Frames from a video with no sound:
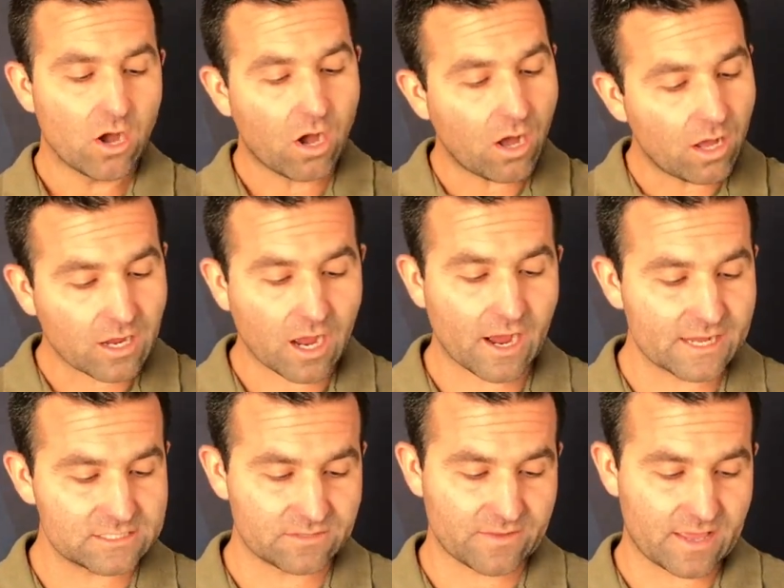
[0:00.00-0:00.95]
All
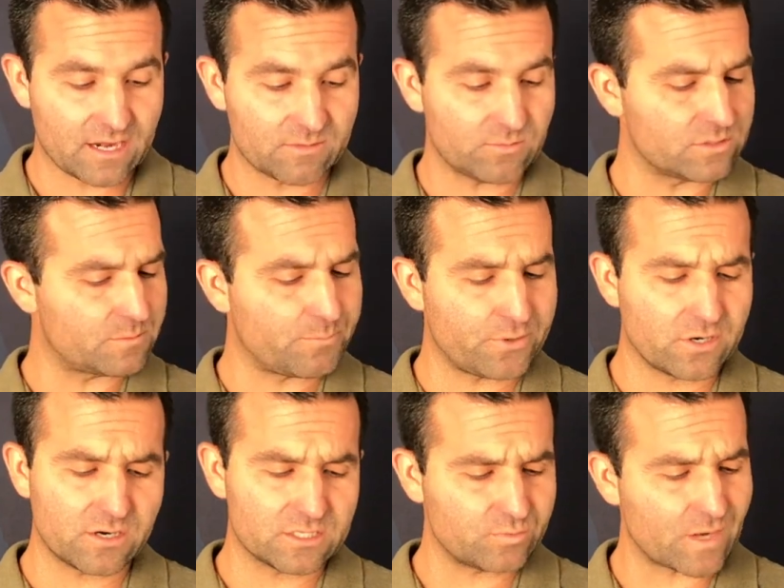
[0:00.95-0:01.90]
kinds of animals,
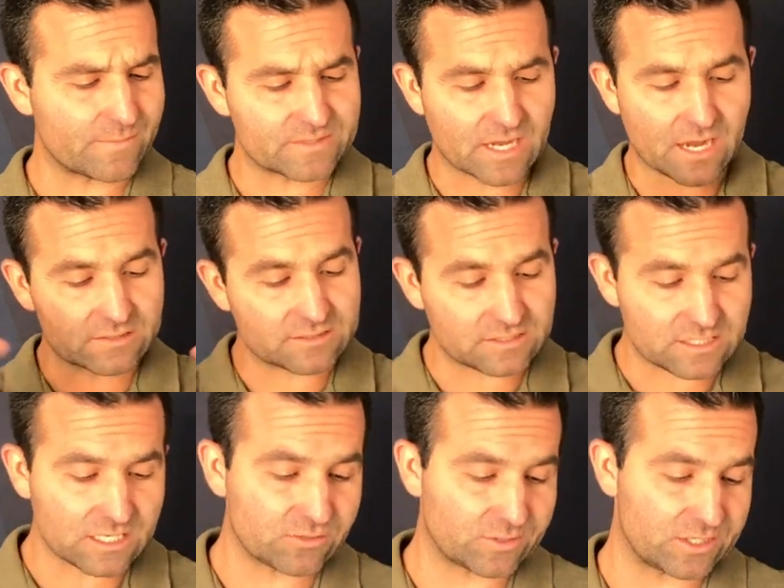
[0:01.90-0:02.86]
birds, reptiles,
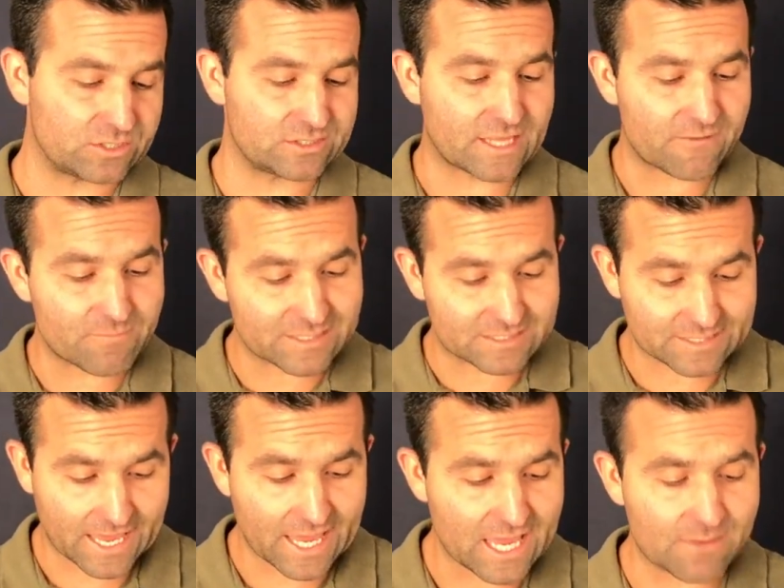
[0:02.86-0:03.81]
sea creatures, they've been
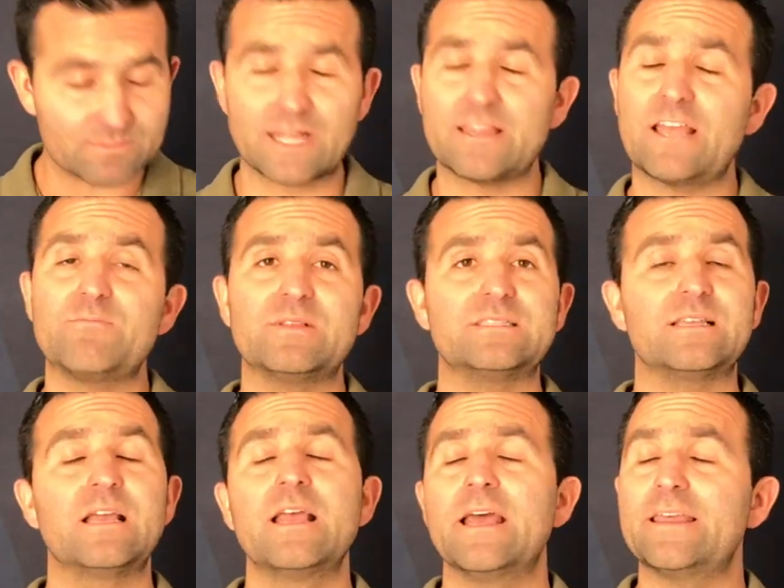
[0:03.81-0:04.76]
tamed, and
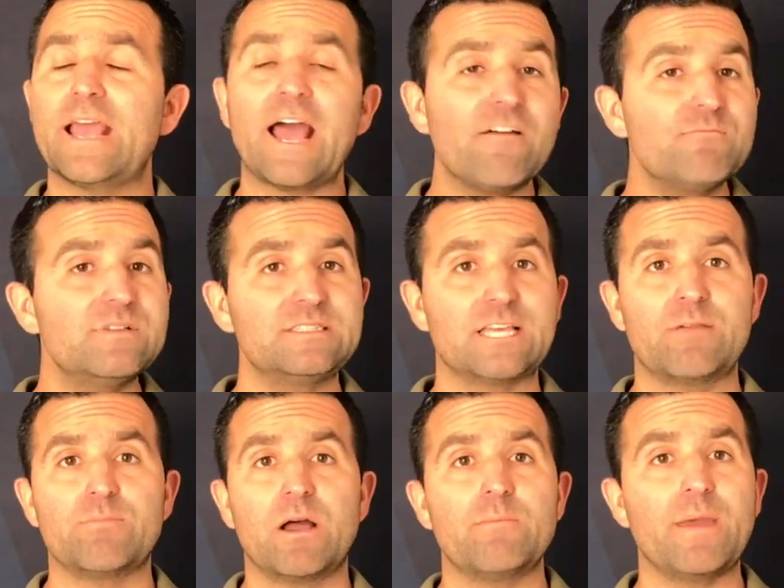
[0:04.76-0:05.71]
they have been
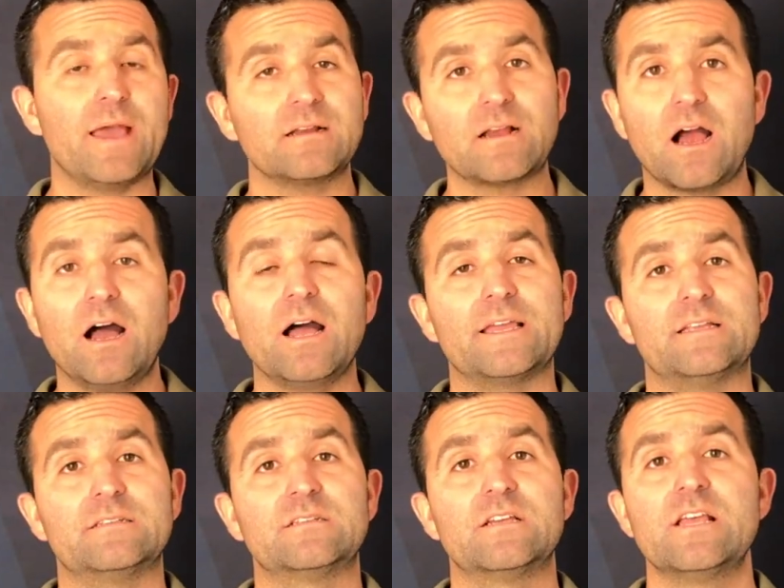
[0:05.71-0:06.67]
tamed by mankind.
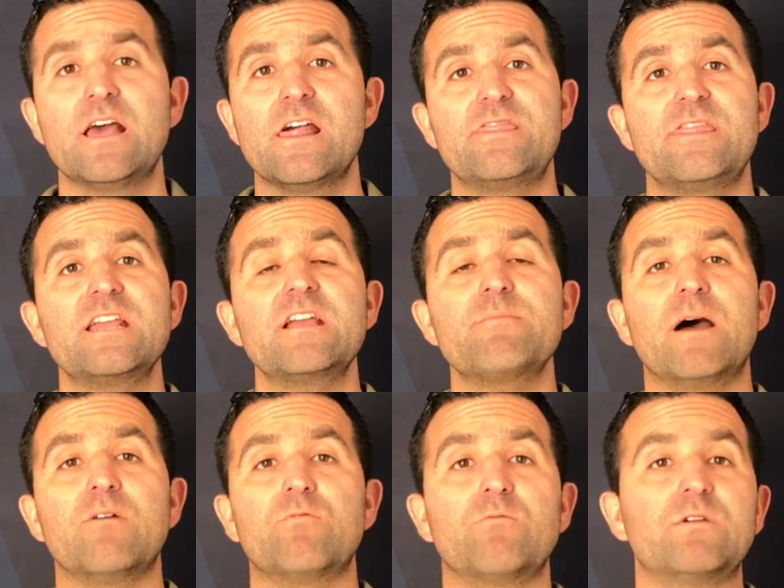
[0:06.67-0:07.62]
Think
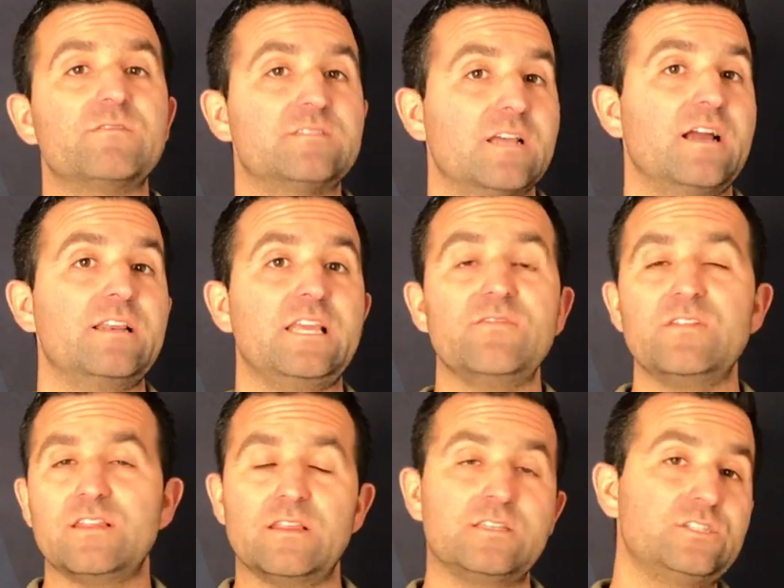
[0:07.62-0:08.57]
about what we've done even
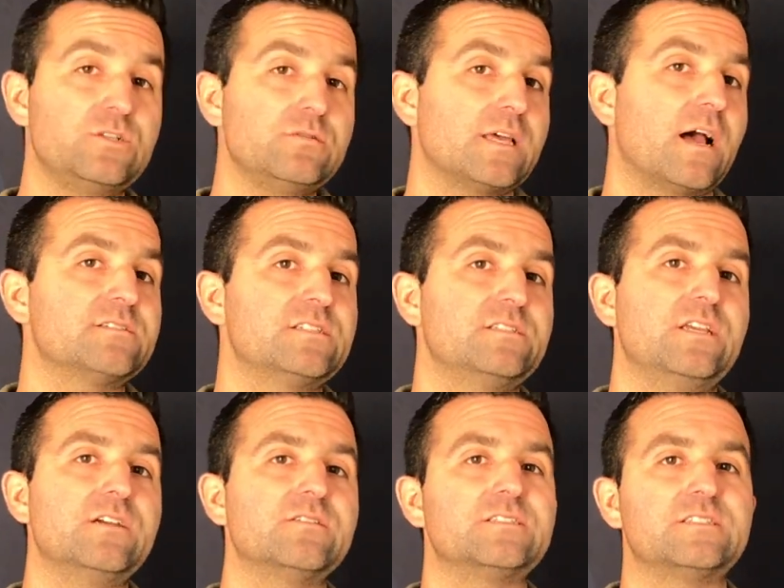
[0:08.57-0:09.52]
in the 2,000
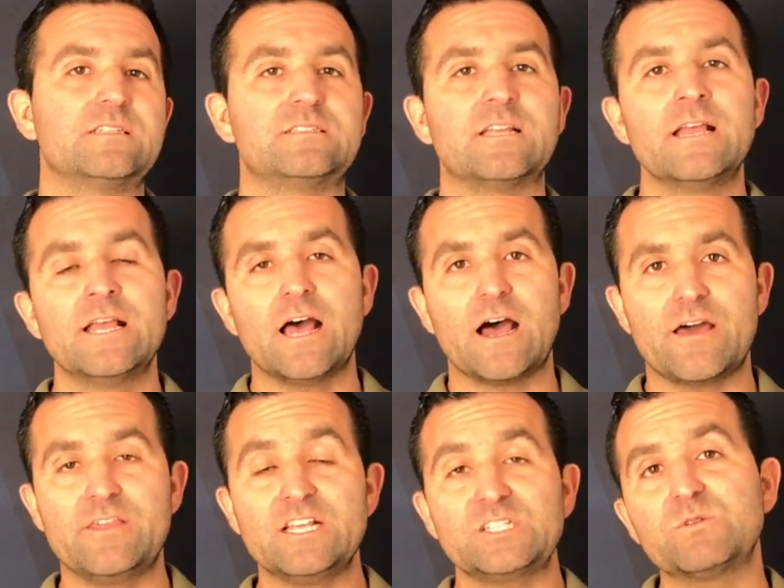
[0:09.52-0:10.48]
years since
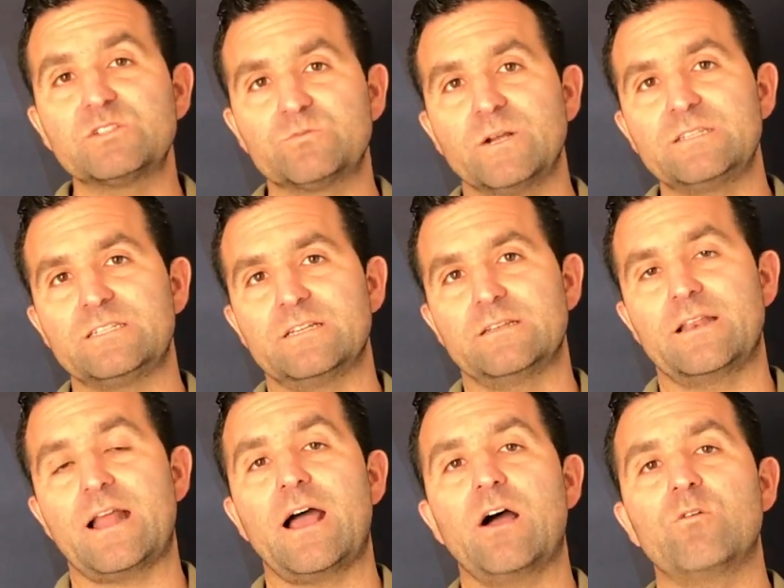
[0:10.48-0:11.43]
this was written,
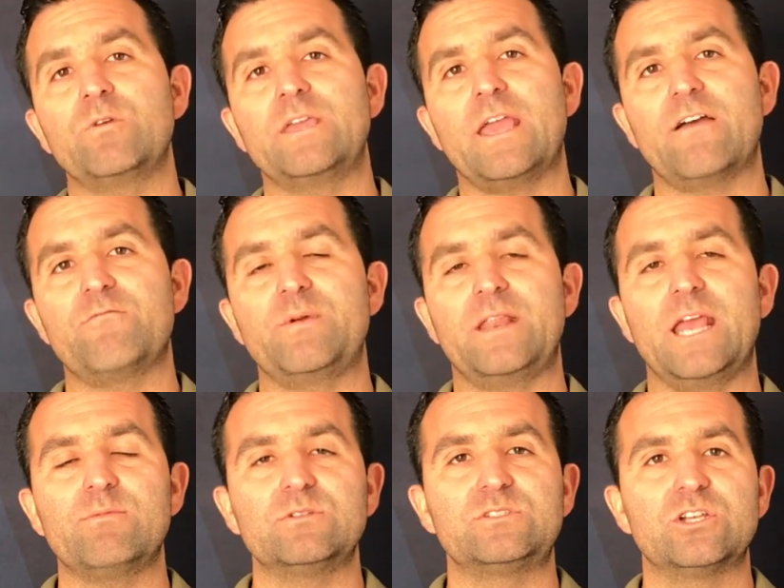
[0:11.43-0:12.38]
and how we have been
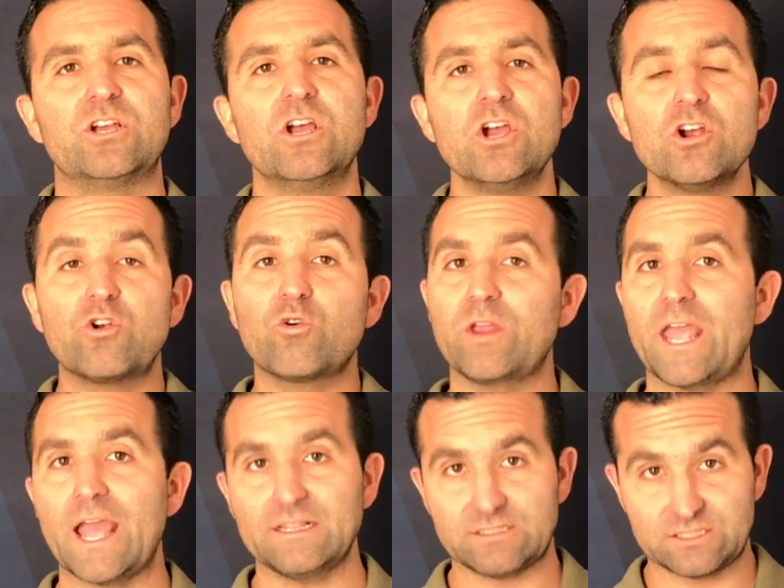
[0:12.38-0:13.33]
able to
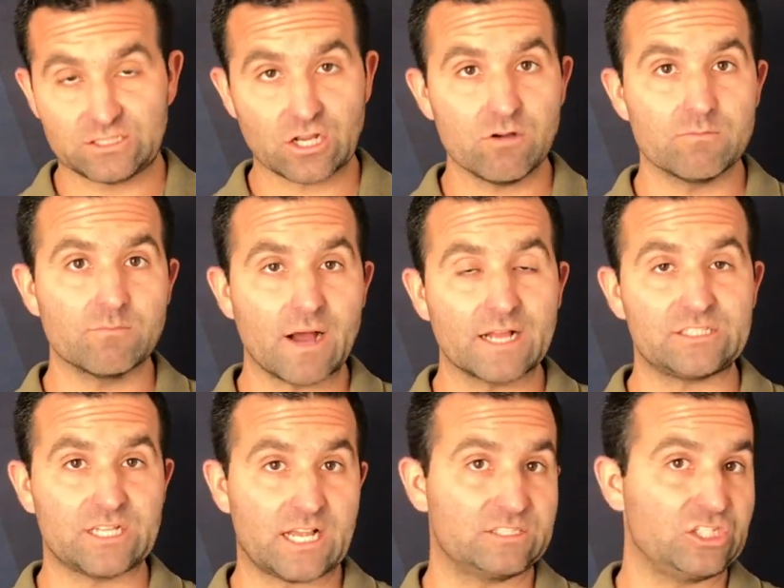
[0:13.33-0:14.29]
create so
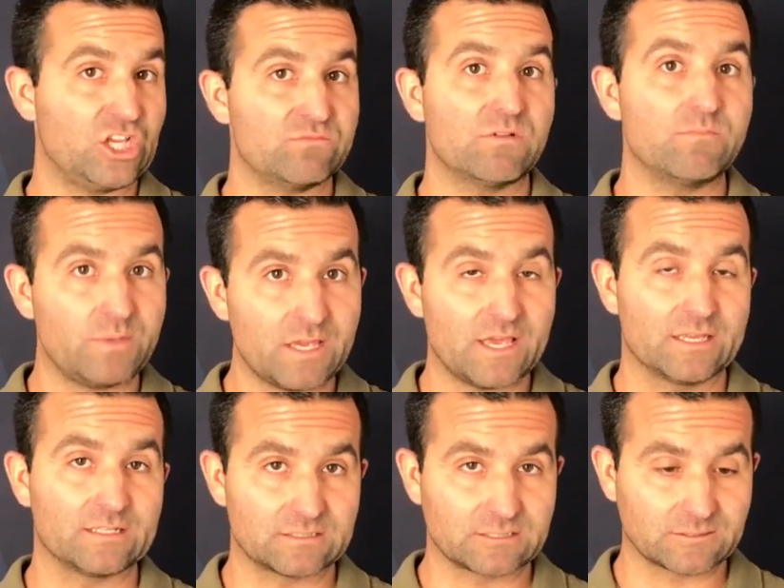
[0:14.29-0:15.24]
much as human
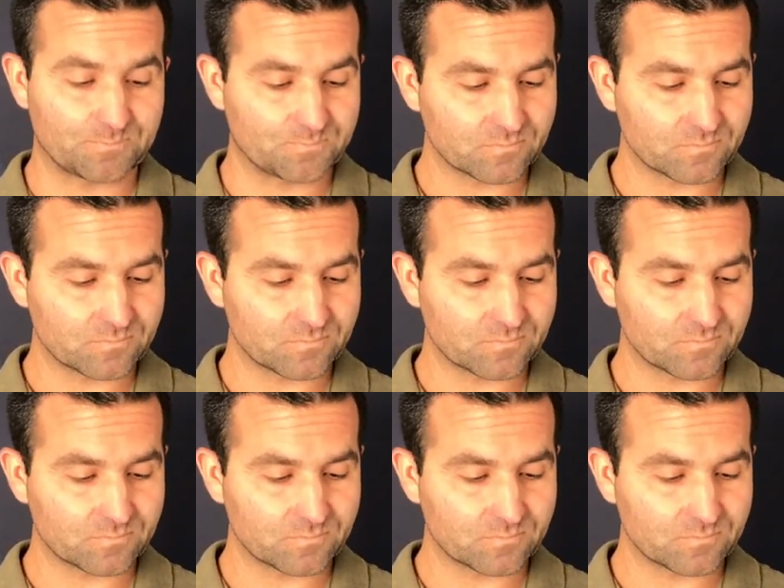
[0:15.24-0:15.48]
beings.